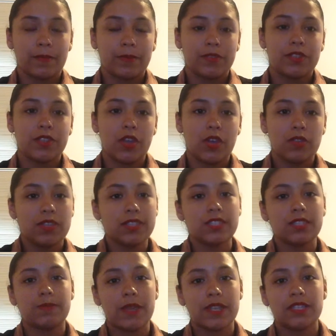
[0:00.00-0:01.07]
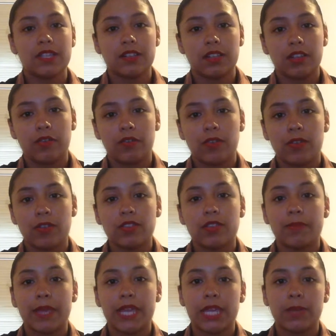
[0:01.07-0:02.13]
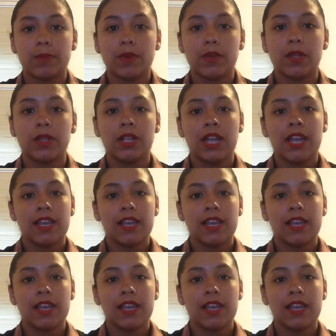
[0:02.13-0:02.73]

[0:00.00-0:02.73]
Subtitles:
So this is basically for the people